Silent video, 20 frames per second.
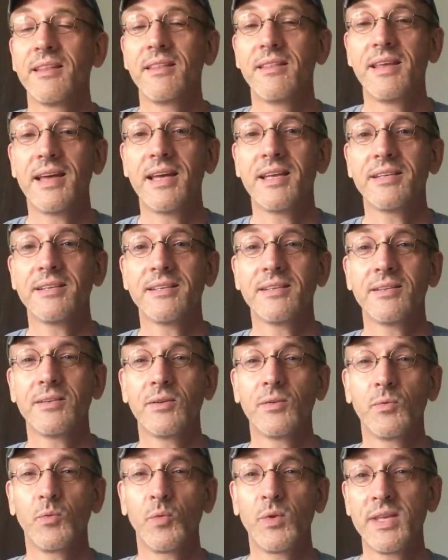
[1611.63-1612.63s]
that
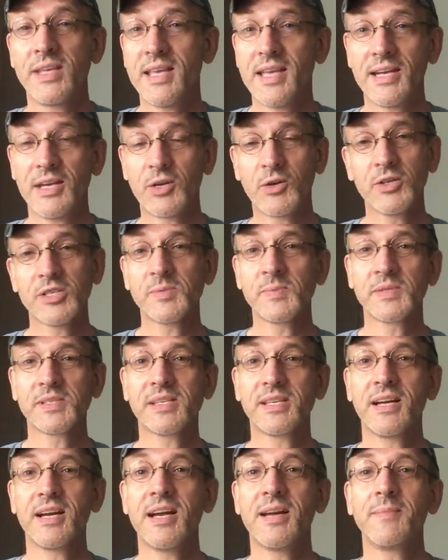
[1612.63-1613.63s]
we get at Christmas
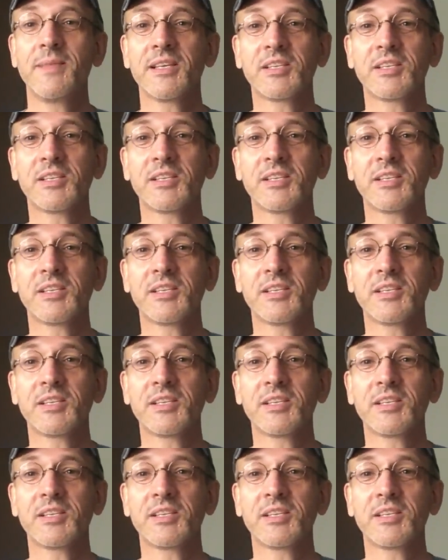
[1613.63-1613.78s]
time.